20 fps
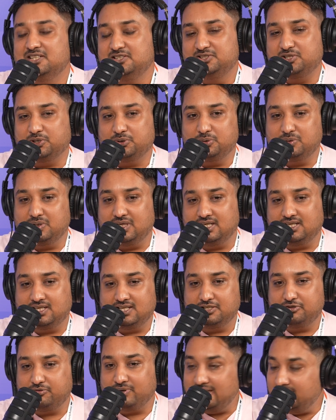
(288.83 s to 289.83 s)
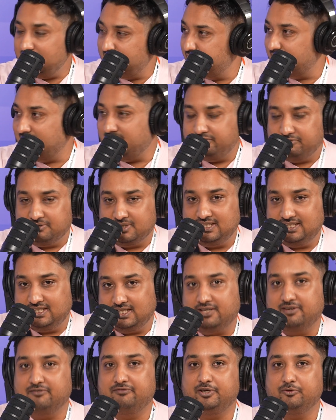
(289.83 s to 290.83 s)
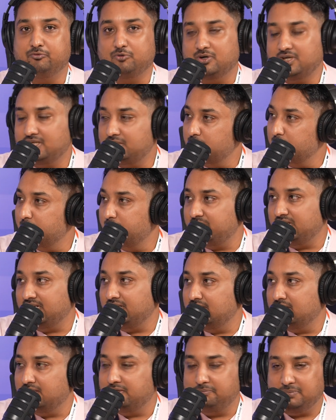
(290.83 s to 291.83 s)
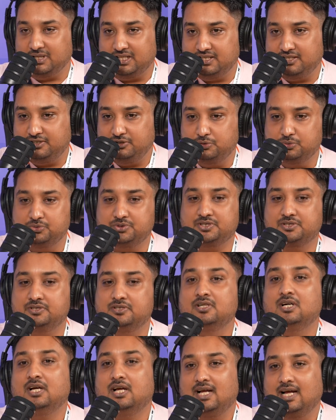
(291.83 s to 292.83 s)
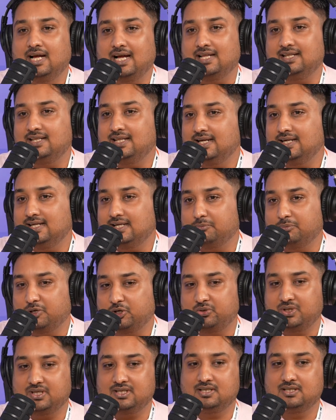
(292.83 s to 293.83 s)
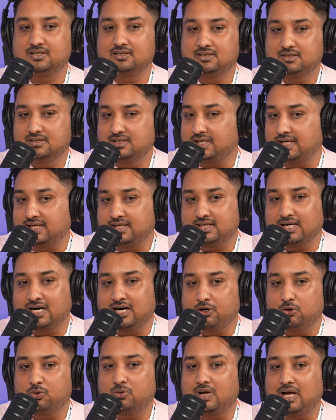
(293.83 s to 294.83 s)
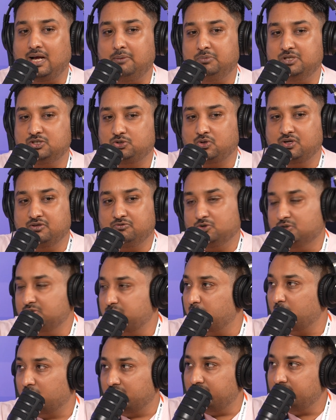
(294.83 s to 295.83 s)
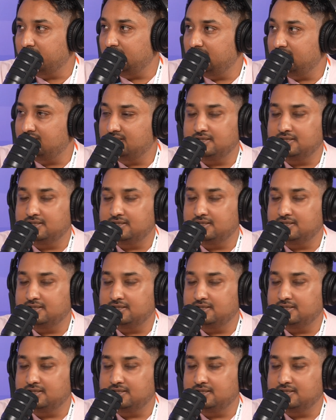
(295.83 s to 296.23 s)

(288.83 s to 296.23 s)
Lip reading: So 2021, yeah, we wanted to bring a billion user and think about it like how Amazon was born, right?